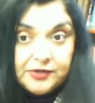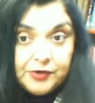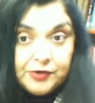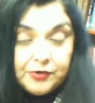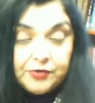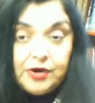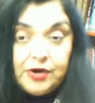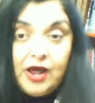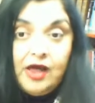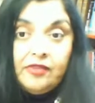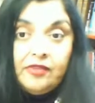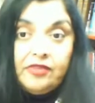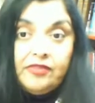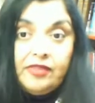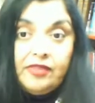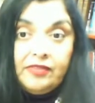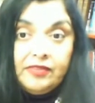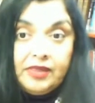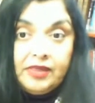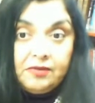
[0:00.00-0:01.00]
rather
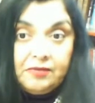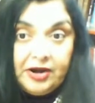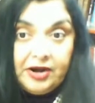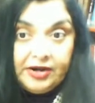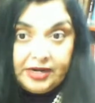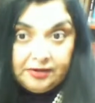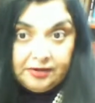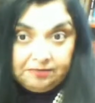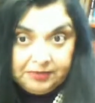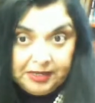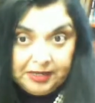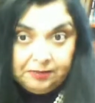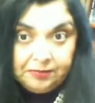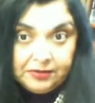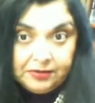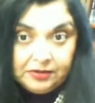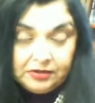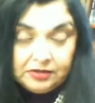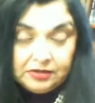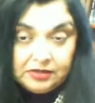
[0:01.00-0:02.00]
than the American
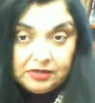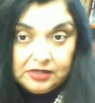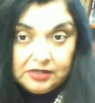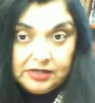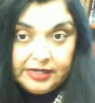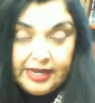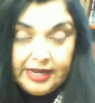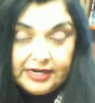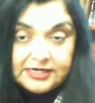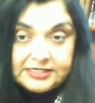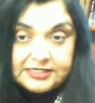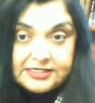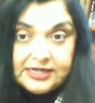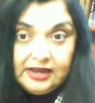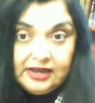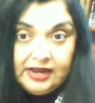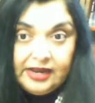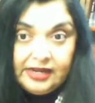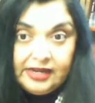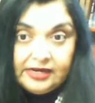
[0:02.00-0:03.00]
people, can
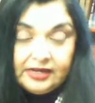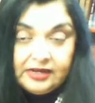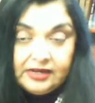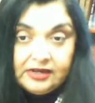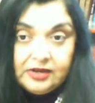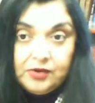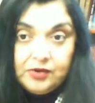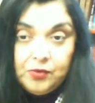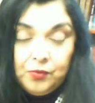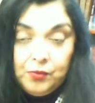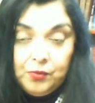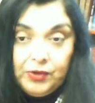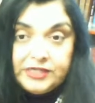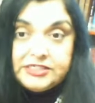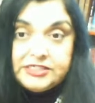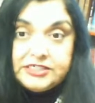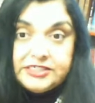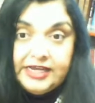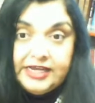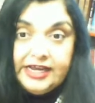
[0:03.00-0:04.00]
decide which
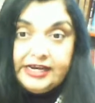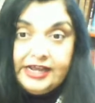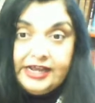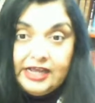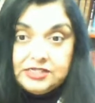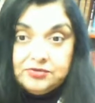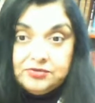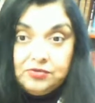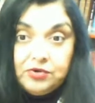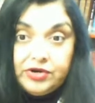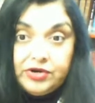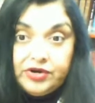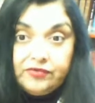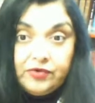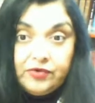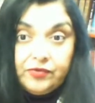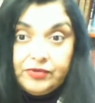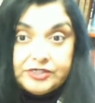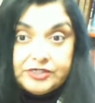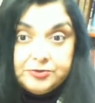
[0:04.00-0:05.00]
state has voted
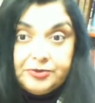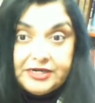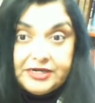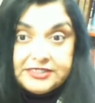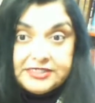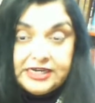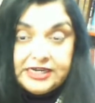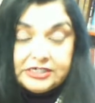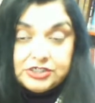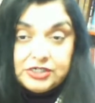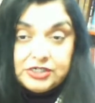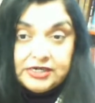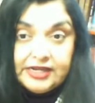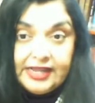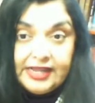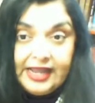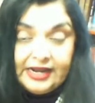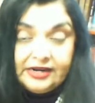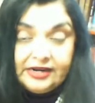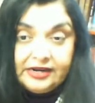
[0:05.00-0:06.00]
for which presidential
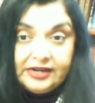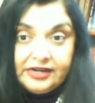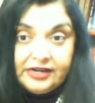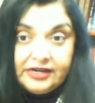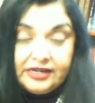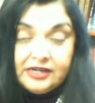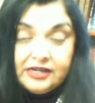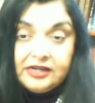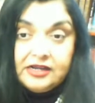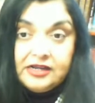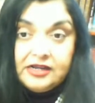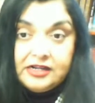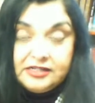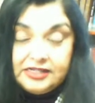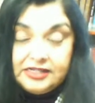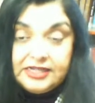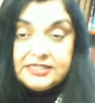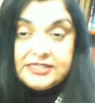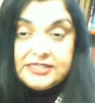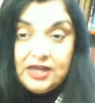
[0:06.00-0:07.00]
candidate.
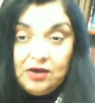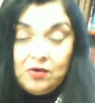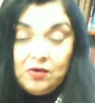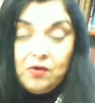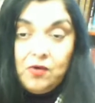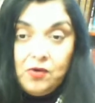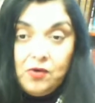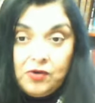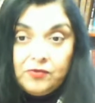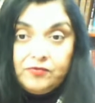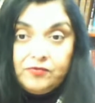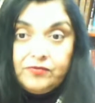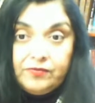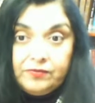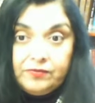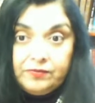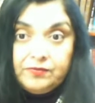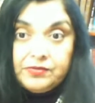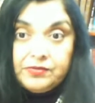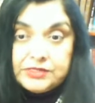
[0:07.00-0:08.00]
These are all
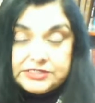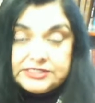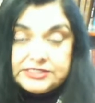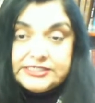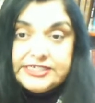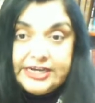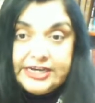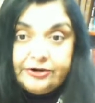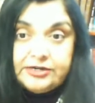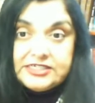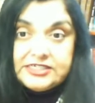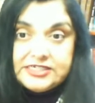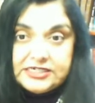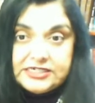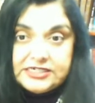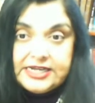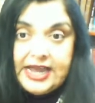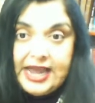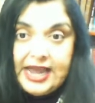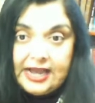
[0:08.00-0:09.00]
serious
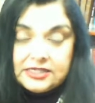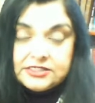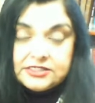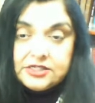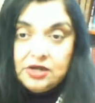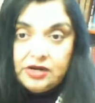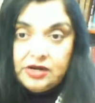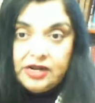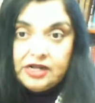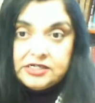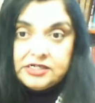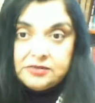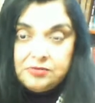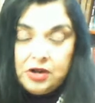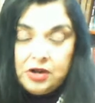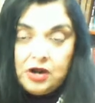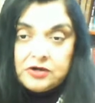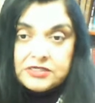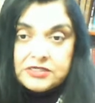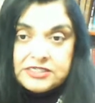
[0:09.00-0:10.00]
attacks on our
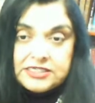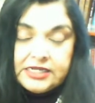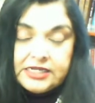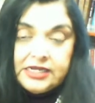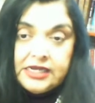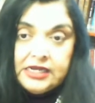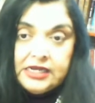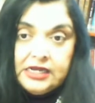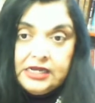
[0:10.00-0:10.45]
democracy.